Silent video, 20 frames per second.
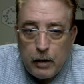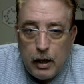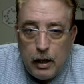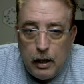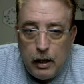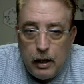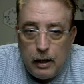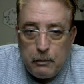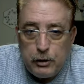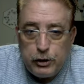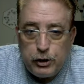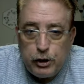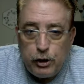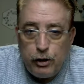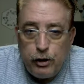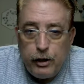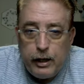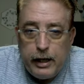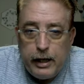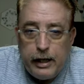
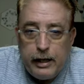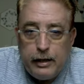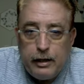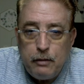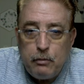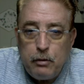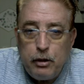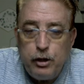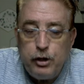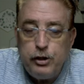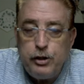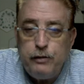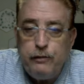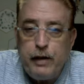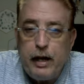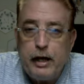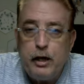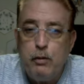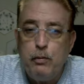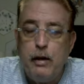maternity and emergency
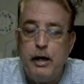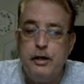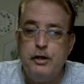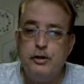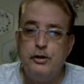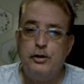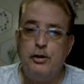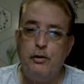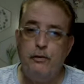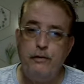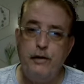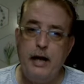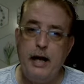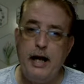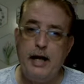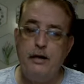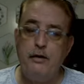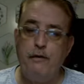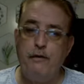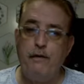evacuation. So, if you
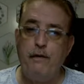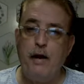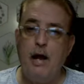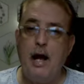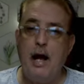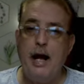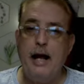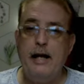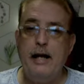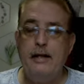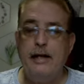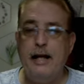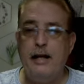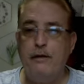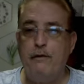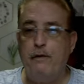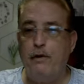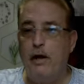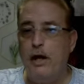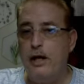had to fly and had
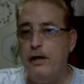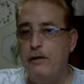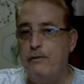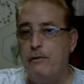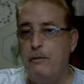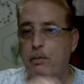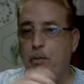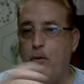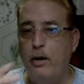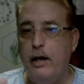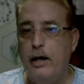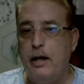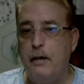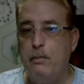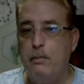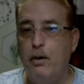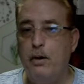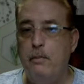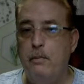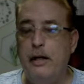to fly you from point A to
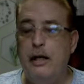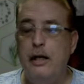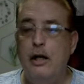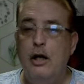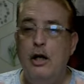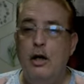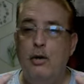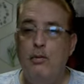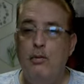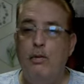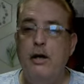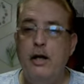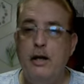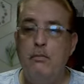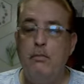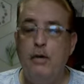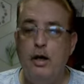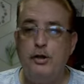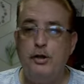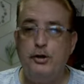point B,
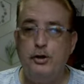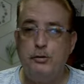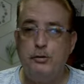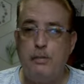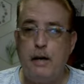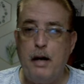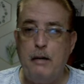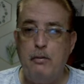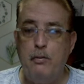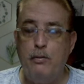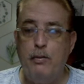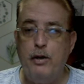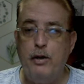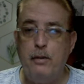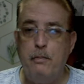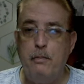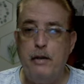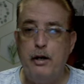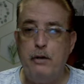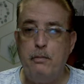William Russell's probably one of
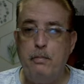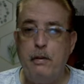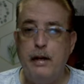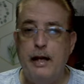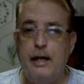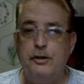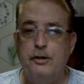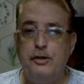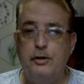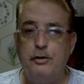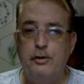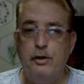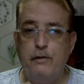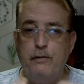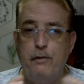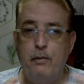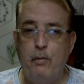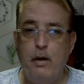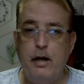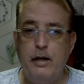the better plans. So,
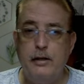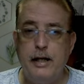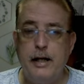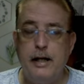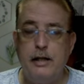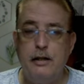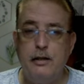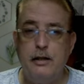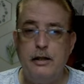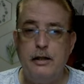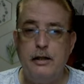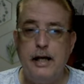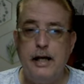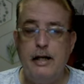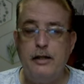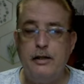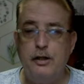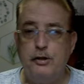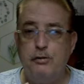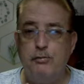if you want to take a look at
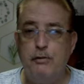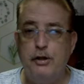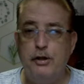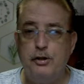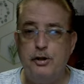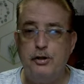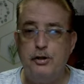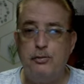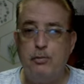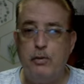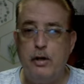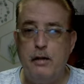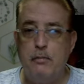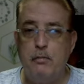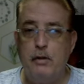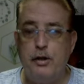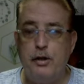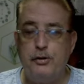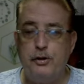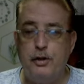that, just research
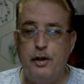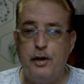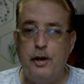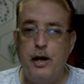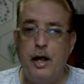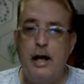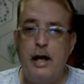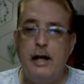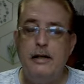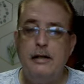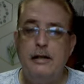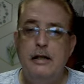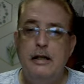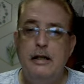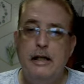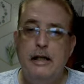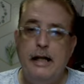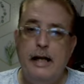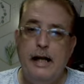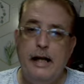William Russell online,
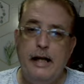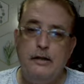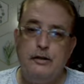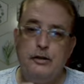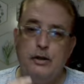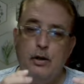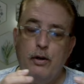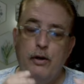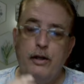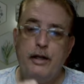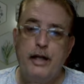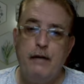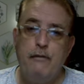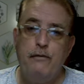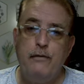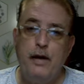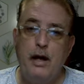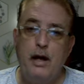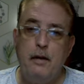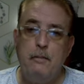and so they give
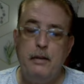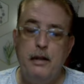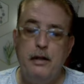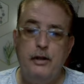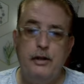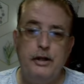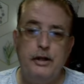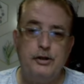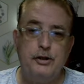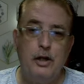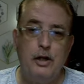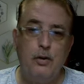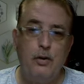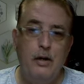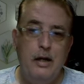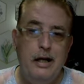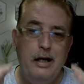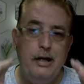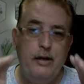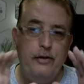availability. So,
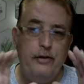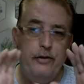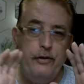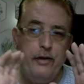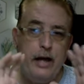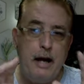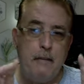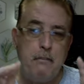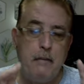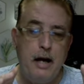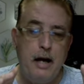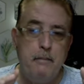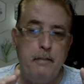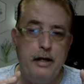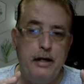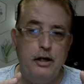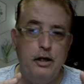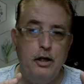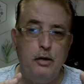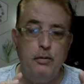that might be
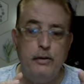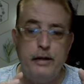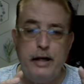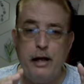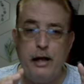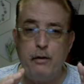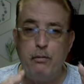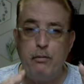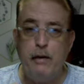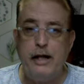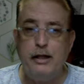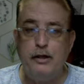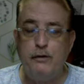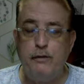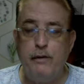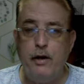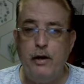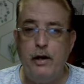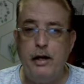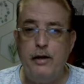a good one. Now, the rates
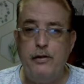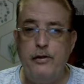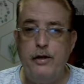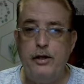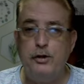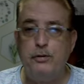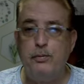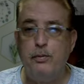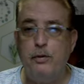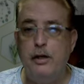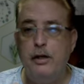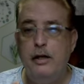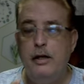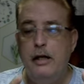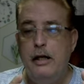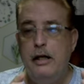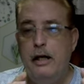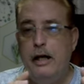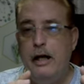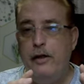vary on this one.
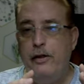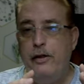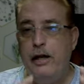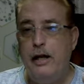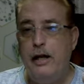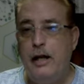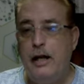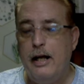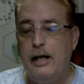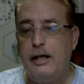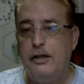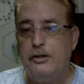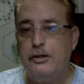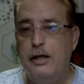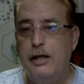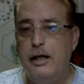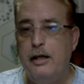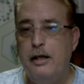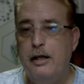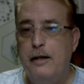And that, like I
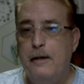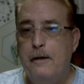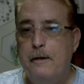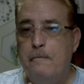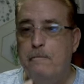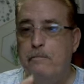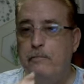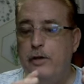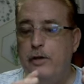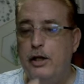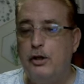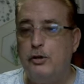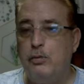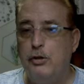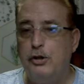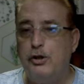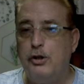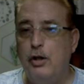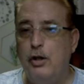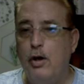said, this
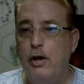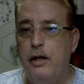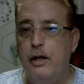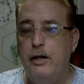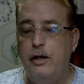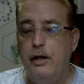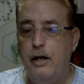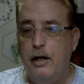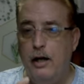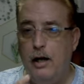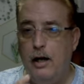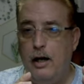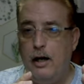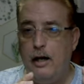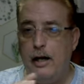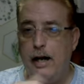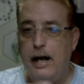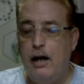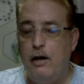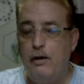one started
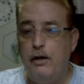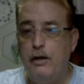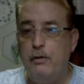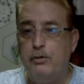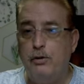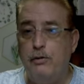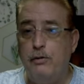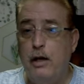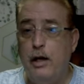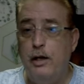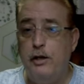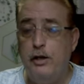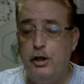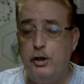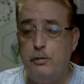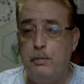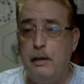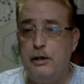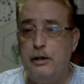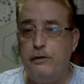out, it was
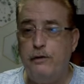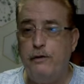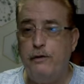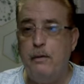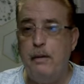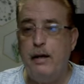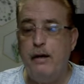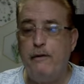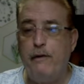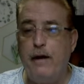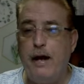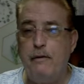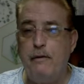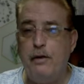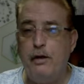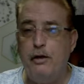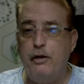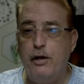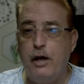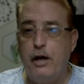expensive for me,
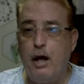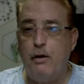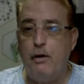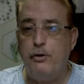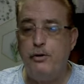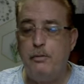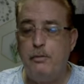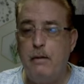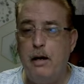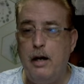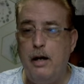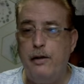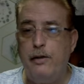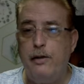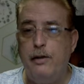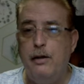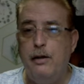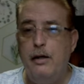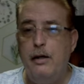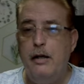$500 a month.
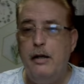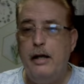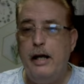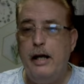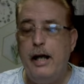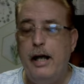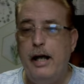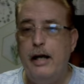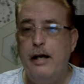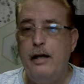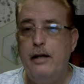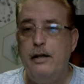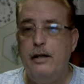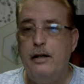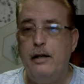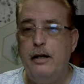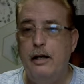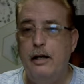And